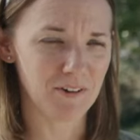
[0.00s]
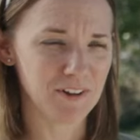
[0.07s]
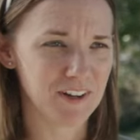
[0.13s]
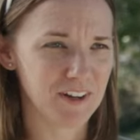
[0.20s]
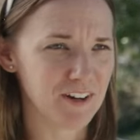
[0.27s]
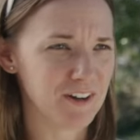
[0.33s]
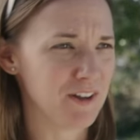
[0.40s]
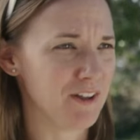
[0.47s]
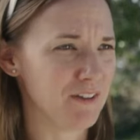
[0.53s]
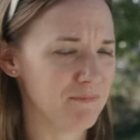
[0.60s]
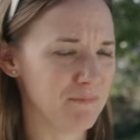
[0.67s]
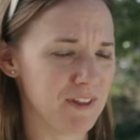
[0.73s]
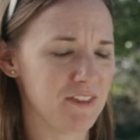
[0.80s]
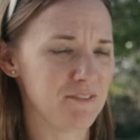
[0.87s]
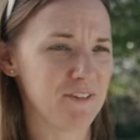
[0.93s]
out here to
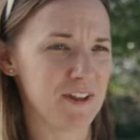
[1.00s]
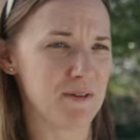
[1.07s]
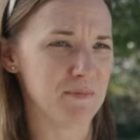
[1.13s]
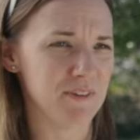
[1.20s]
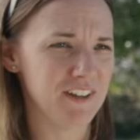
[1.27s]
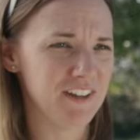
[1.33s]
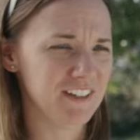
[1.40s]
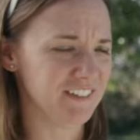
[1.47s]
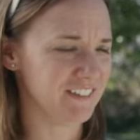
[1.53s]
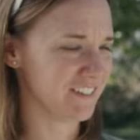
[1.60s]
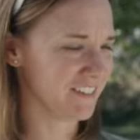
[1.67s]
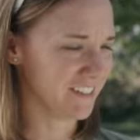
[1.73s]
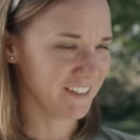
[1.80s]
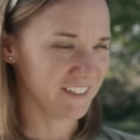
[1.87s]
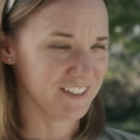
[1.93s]
meet the family. And
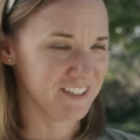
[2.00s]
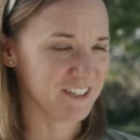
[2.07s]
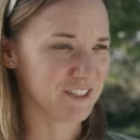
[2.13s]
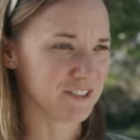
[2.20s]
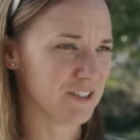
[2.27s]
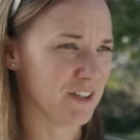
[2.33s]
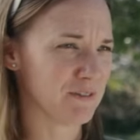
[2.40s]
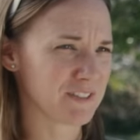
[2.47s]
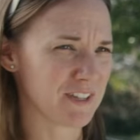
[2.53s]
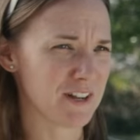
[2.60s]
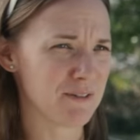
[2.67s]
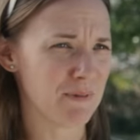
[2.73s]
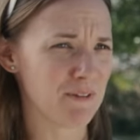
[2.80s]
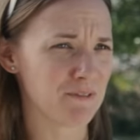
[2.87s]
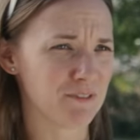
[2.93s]
so that was kind
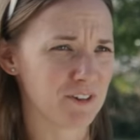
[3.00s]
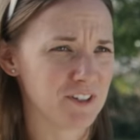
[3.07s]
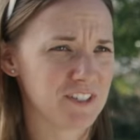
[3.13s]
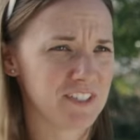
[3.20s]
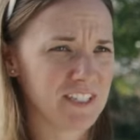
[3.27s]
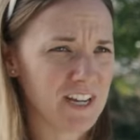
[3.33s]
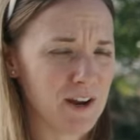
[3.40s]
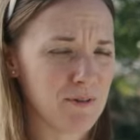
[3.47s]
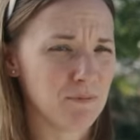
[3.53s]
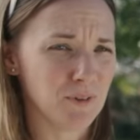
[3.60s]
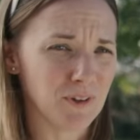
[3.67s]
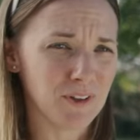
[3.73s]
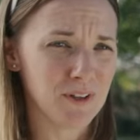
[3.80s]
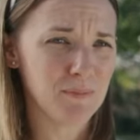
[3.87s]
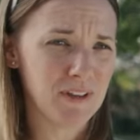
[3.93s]
of my first time
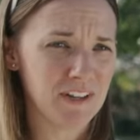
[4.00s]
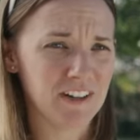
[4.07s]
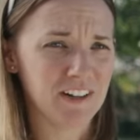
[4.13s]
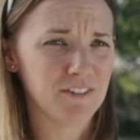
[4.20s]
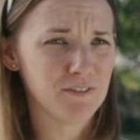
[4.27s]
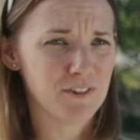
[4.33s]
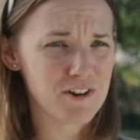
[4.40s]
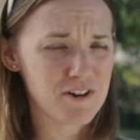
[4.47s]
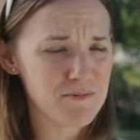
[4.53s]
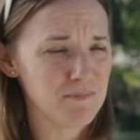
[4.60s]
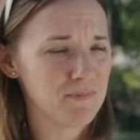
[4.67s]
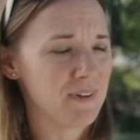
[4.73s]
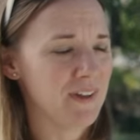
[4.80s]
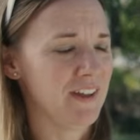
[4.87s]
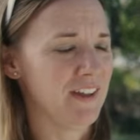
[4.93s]
really being on a farm,